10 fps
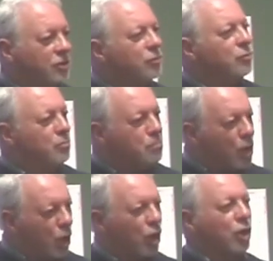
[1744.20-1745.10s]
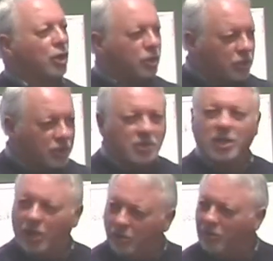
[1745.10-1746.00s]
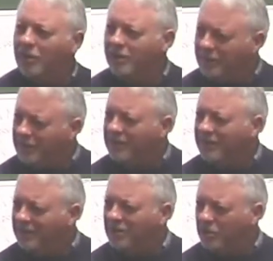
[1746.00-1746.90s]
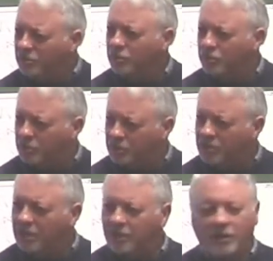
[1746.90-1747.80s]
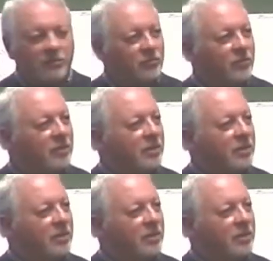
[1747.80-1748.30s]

you merge totally and lose yourself,